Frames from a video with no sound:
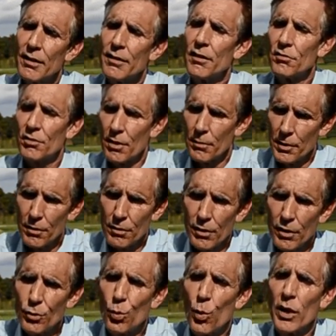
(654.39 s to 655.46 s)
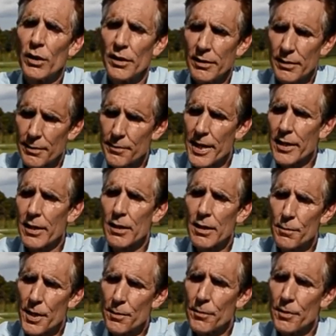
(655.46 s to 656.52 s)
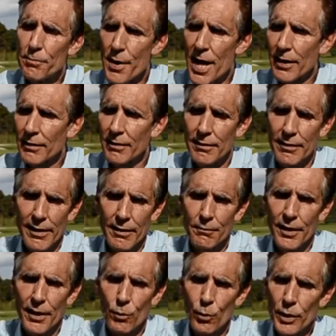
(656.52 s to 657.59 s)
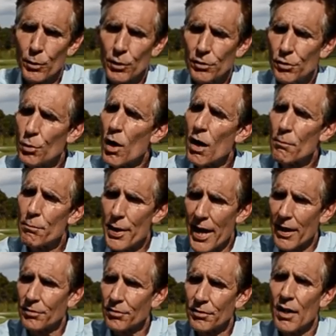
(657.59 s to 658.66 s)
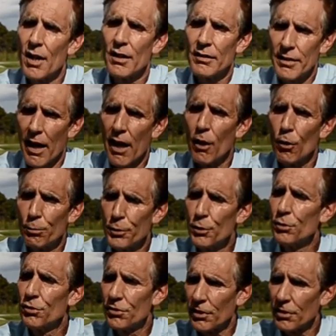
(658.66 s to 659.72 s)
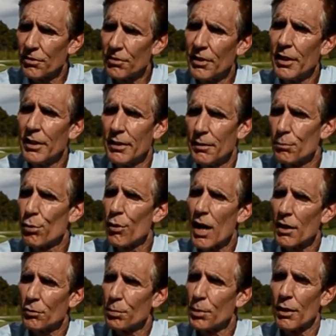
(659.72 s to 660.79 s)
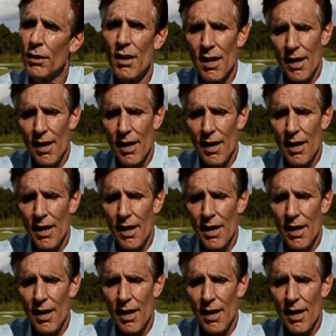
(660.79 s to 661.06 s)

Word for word: This community is willing to make a commitment back to them that we will do our best to help you succeed and prosper.